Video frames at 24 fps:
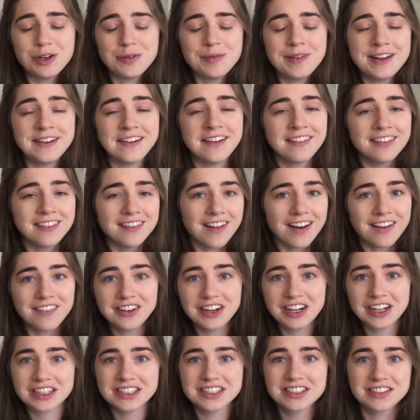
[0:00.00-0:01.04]
woman, love
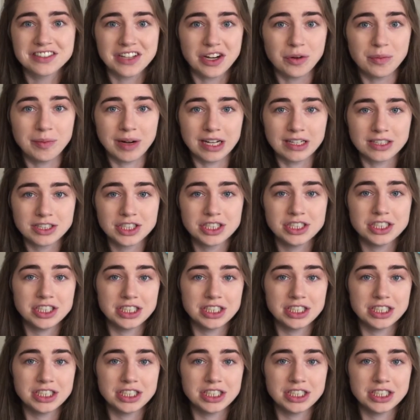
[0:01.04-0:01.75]
her so much.